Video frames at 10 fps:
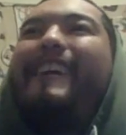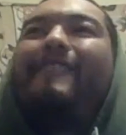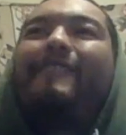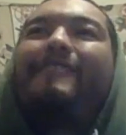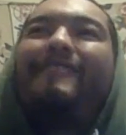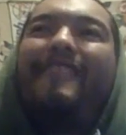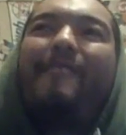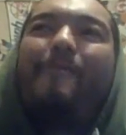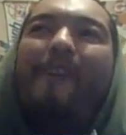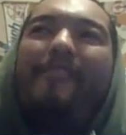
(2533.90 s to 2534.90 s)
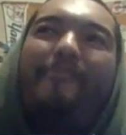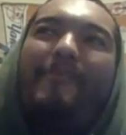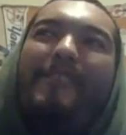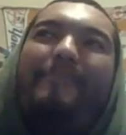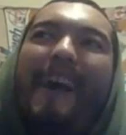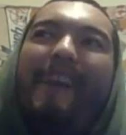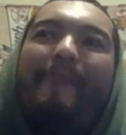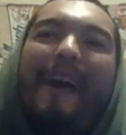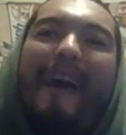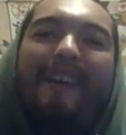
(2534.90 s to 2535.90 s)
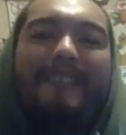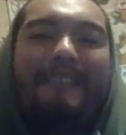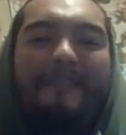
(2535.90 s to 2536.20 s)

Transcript: He looks like a wannabe Mad Max.